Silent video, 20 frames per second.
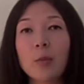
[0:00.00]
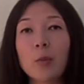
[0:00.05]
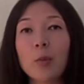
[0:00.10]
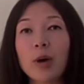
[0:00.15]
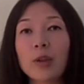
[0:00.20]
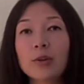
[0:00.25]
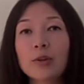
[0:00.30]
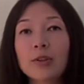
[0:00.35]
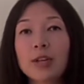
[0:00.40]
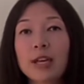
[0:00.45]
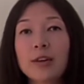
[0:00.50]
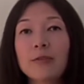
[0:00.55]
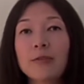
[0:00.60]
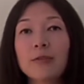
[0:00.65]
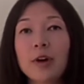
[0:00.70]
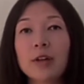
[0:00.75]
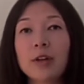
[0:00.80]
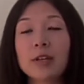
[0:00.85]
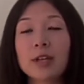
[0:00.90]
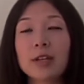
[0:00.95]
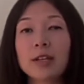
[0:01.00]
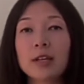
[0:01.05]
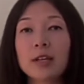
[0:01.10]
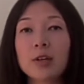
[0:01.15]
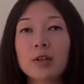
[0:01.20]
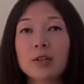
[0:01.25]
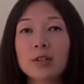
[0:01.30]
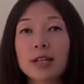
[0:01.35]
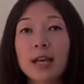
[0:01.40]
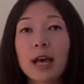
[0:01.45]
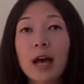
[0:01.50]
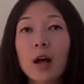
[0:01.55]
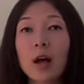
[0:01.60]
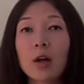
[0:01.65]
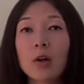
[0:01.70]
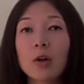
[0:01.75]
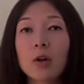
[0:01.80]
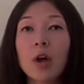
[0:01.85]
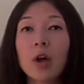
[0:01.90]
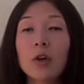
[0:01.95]
whether they felt that they could
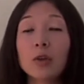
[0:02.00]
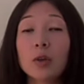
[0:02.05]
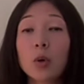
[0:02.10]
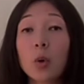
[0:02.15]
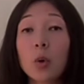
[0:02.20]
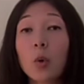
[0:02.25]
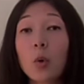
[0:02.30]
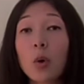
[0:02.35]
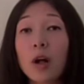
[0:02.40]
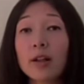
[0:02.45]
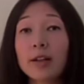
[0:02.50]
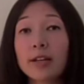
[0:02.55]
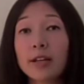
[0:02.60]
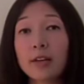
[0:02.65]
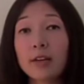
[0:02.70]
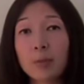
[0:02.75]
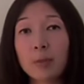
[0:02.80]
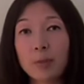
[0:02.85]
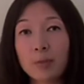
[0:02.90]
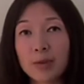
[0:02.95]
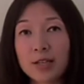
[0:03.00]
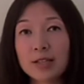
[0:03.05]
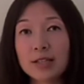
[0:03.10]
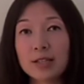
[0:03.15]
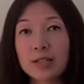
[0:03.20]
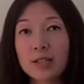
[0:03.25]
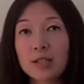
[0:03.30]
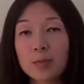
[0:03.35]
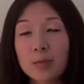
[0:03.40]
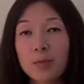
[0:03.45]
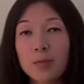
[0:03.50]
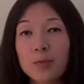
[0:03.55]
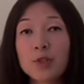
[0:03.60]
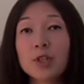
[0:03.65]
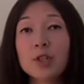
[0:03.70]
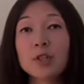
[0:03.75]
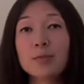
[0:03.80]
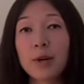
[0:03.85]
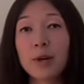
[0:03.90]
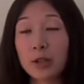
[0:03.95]
tell the quality of a business
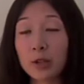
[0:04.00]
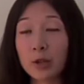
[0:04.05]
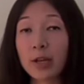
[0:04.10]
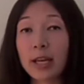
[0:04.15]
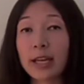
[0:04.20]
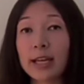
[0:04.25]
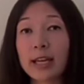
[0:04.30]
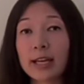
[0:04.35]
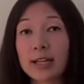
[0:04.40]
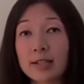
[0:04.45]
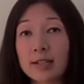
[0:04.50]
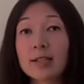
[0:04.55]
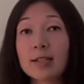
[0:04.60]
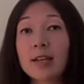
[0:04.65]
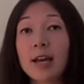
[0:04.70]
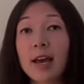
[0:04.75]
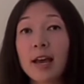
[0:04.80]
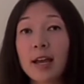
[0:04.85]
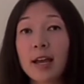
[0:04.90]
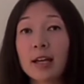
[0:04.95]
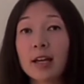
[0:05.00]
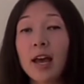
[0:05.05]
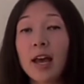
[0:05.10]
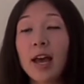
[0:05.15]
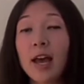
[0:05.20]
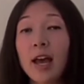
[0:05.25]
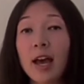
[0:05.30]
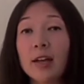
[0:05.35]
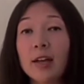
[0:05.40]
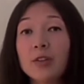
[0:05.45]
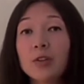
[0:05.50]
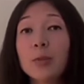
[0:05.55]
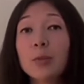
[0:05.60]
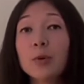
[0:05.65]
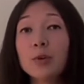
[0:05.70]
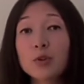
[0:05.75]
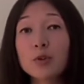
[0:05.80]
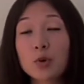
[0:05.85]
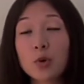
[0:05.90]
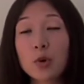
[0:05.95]
just by looking at its sign, and the
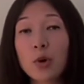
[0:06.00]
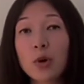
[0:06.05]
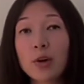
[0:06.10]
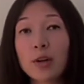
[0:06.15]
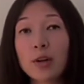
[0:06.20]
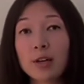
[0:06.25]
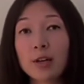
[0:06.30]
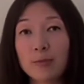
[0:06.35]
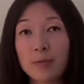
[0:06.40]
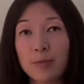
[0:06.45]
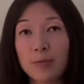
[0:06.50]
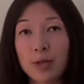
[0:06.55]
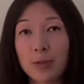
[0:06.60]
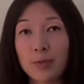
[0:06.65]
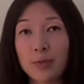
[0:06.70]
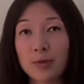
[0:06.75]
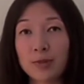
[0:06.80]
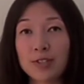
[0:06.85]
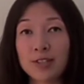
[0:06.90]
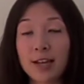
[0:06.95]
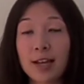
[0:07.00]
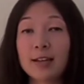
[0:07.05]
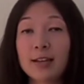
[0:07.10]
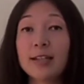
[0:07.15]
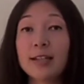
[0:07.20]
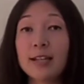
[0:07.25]
majority of people said